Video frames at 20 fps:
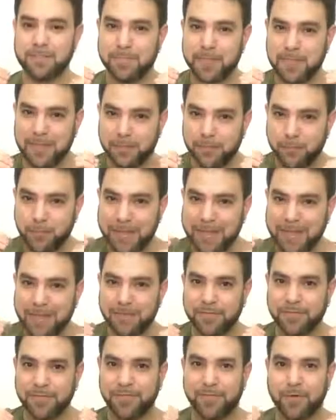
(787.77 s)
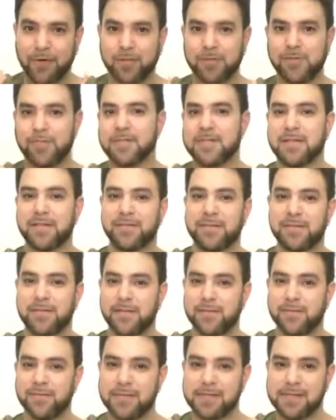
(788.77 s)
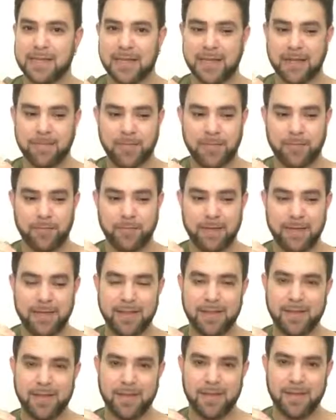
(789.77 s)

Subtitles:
between the volumes of the notes and between